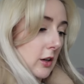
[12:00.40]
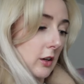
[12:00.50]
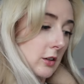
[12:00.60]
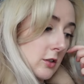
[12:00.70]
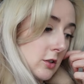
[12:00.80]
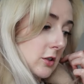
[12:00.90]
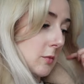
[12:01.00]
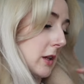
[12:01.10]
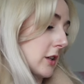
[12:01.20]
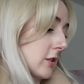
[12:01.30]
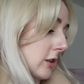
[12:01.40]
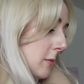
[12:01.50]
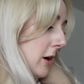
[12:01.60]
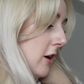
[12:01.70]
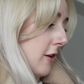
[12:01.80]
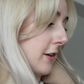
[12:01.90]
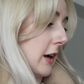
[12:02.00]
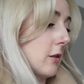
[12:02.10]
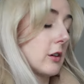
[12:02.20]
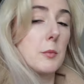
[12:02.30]
lunch when that's done in about half an
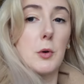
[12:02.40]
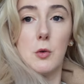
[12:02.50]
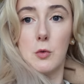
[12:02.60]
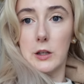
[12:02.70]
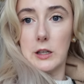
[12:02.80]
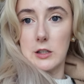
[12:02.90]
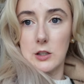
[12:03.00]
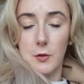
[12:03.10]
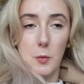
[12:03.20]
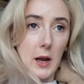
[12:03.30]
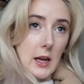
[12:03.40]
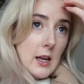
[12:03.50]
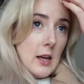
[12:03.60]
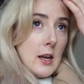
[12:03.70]
hour. I'm going to put all the stuff away